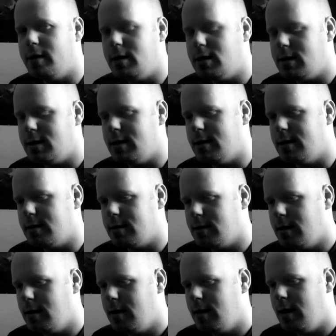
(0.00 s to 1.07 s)
this is
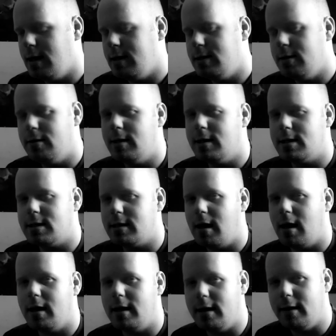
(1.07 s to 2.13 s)
you can
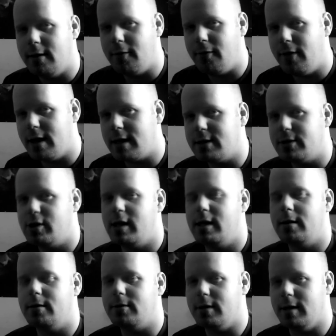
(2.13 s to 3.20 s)
assign an effects
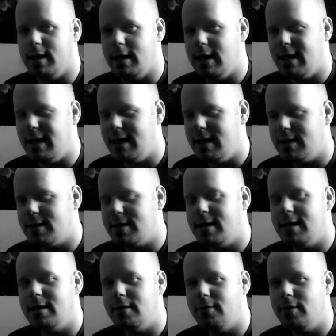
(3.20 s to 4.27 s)
channel to each
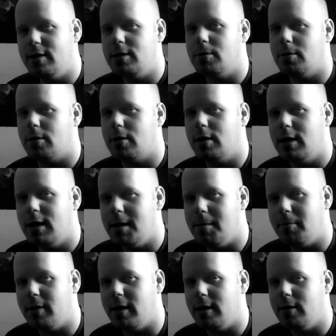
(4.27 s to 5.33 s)
individual
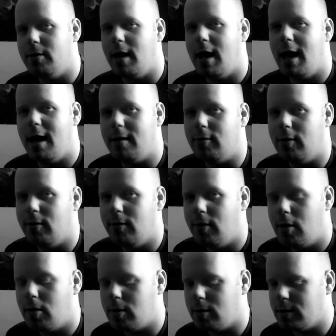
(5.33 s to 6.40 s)
clip that you have of
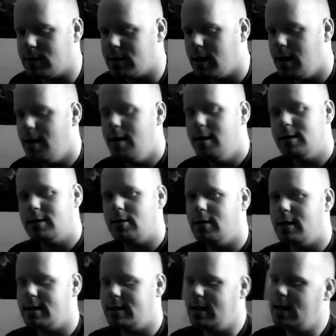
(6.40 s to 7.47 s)
vocals. So
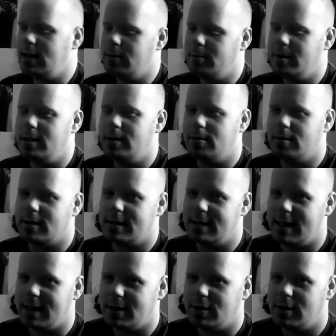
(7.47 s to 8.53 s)
let's say you redo a
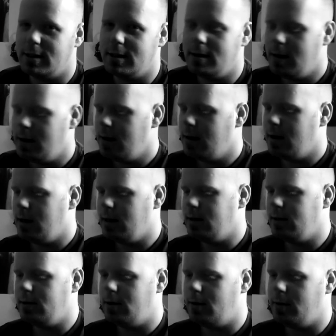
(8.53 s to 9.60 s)
section, and
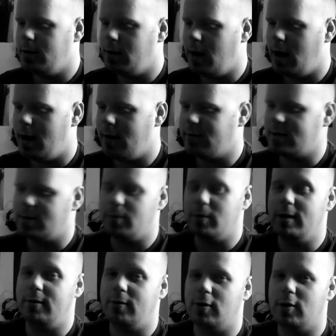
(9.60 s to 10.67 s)
you have some
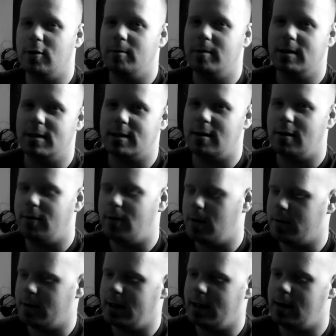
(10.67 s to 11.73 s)
reverb and stuff
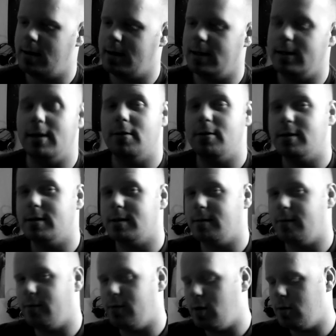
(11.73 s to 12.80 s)
already on another
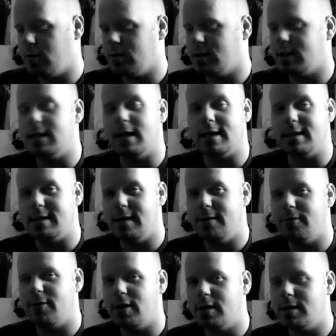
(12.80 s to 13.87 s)
vocals in that
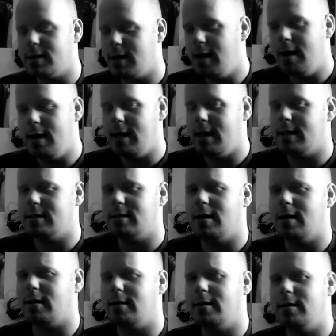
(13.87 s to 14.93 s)
same verse. It's
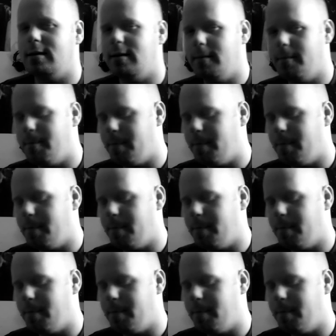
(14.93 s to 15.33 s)
not gonna